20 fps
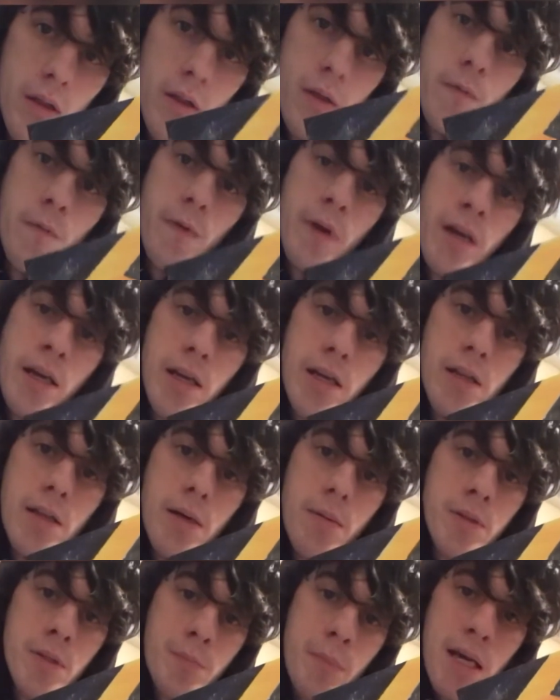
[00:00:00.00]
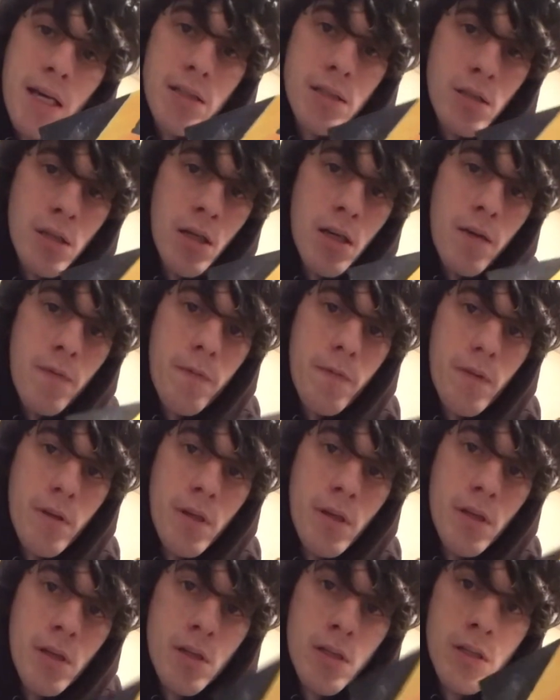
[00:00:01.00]
fade that was masked off
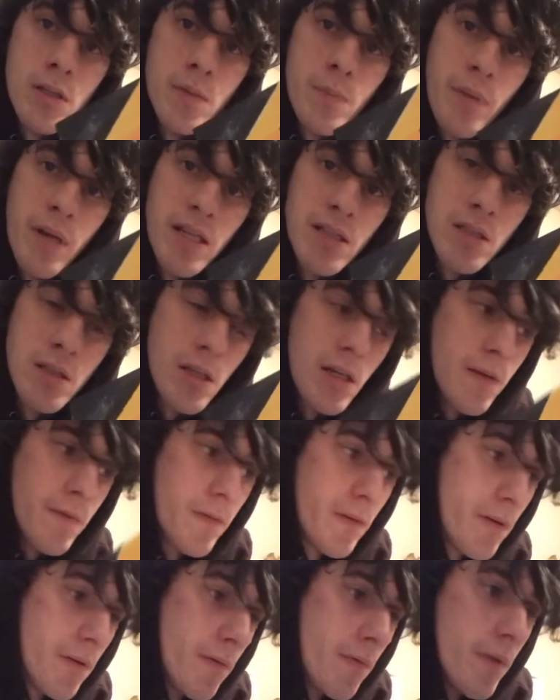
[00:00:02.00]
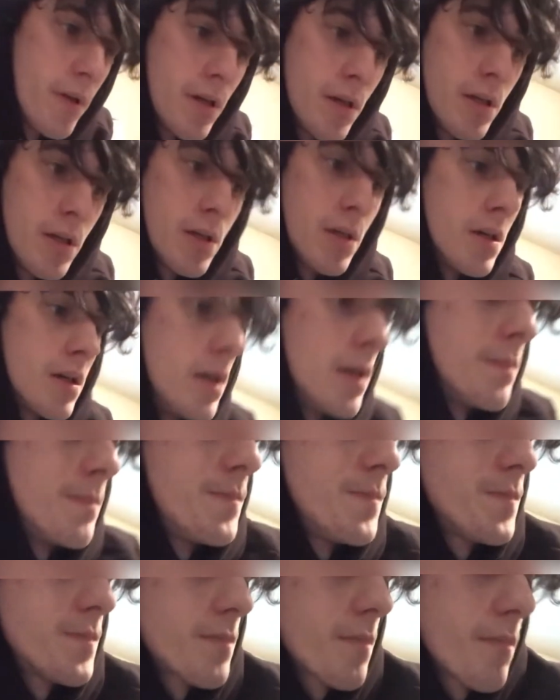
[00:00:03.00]
is based off of the
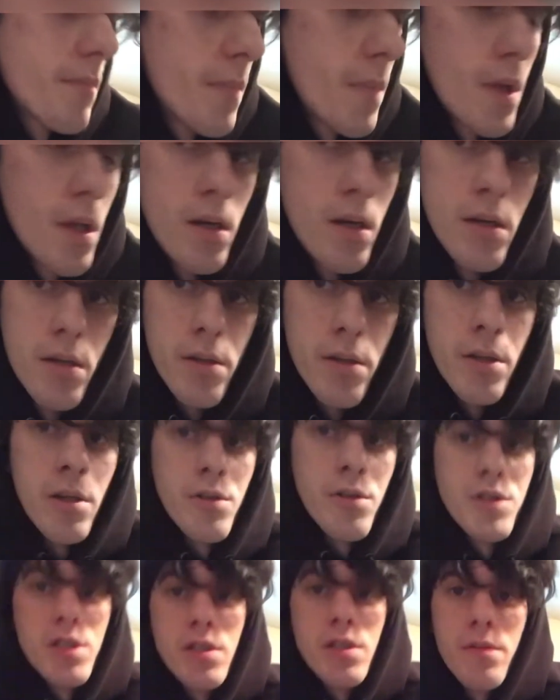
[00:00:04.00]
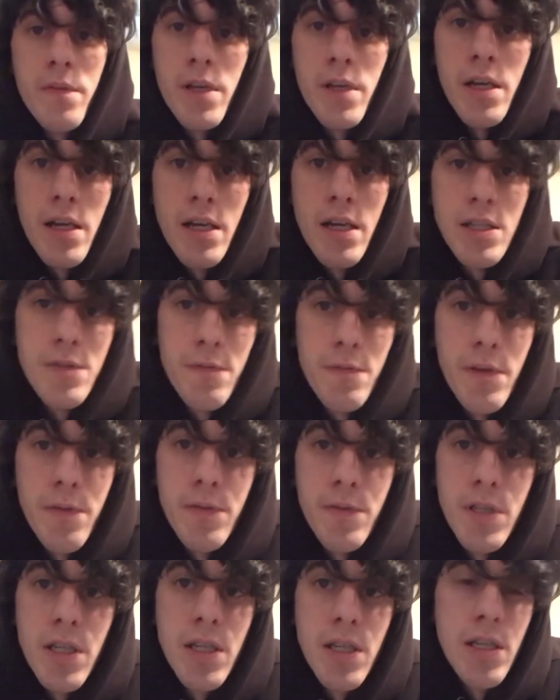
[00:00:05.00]
Sylvia
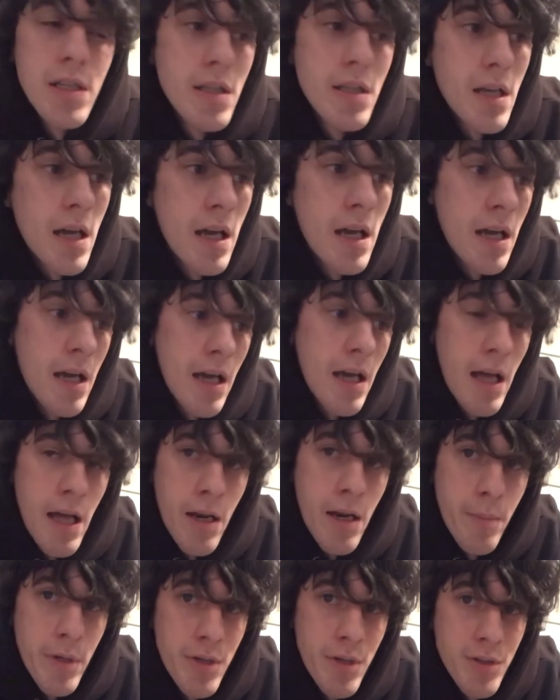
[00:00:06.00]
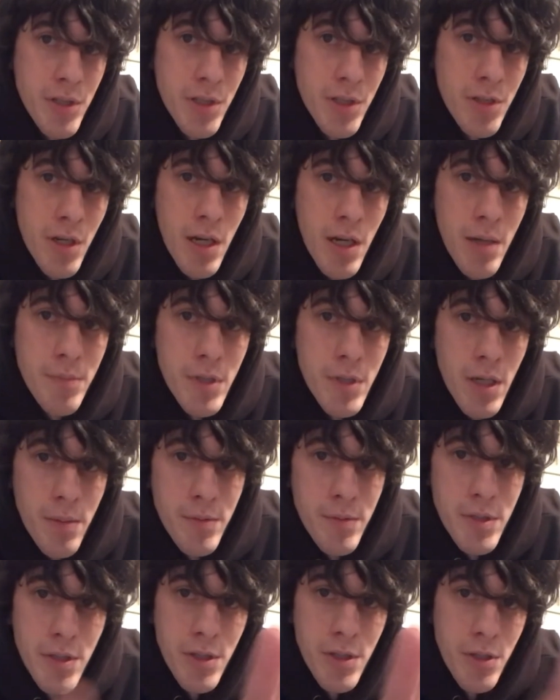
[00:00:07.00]
S15 that Adam LZ drives.
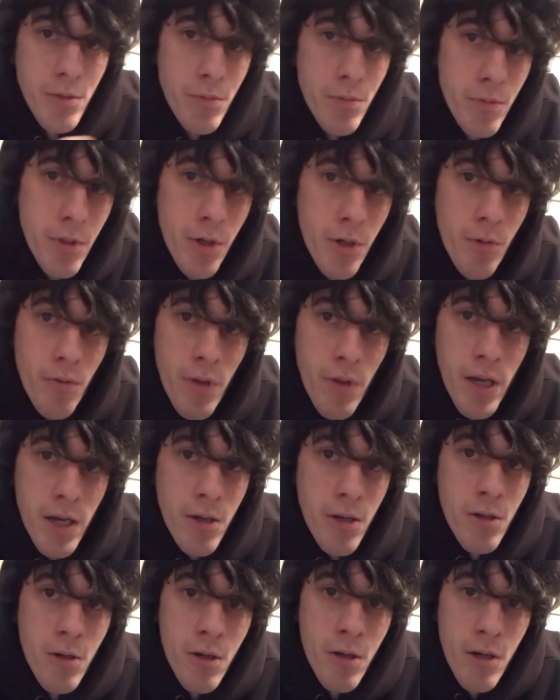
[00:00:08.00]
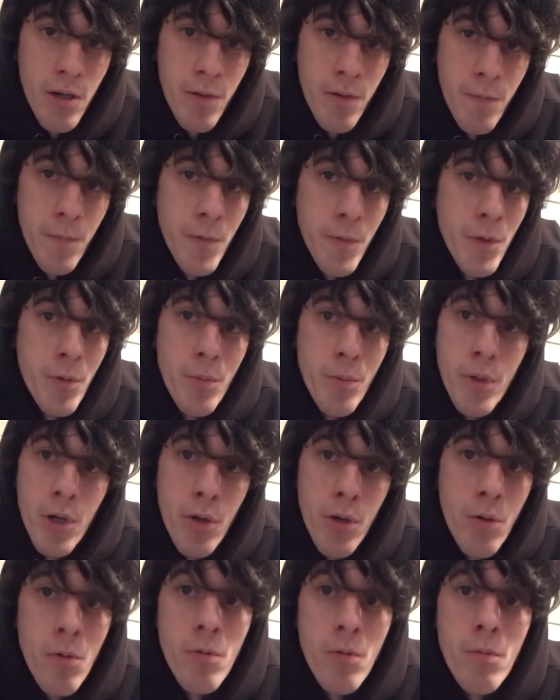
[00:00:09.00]
Obviously you know that car if you
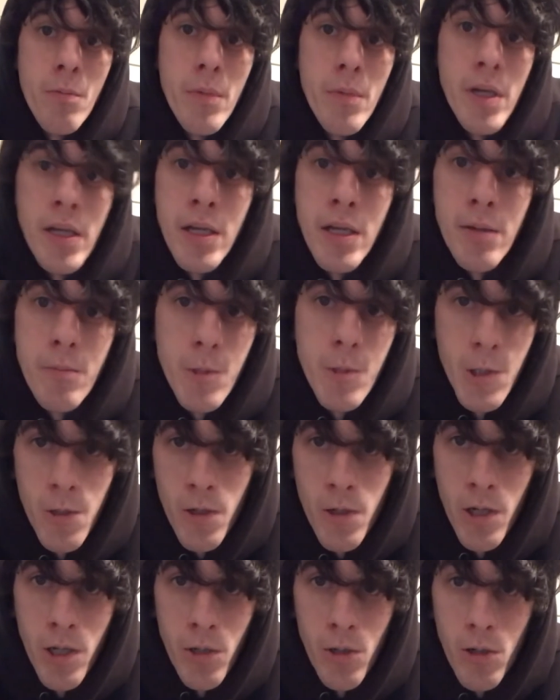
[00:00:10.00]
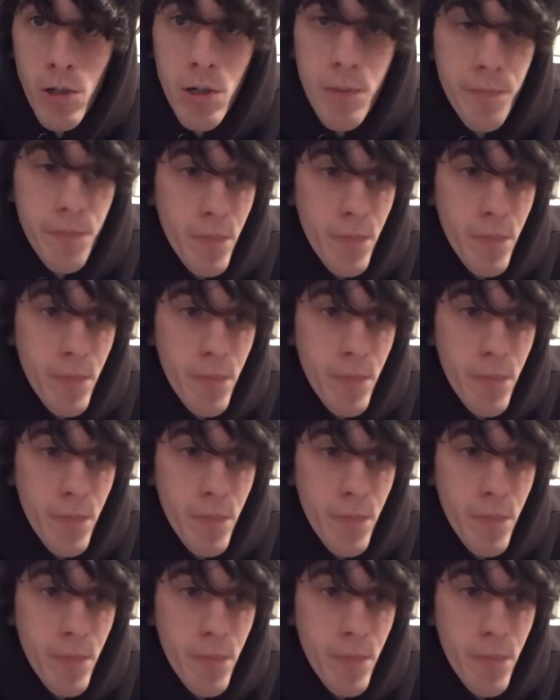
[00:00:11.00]
know any car at all.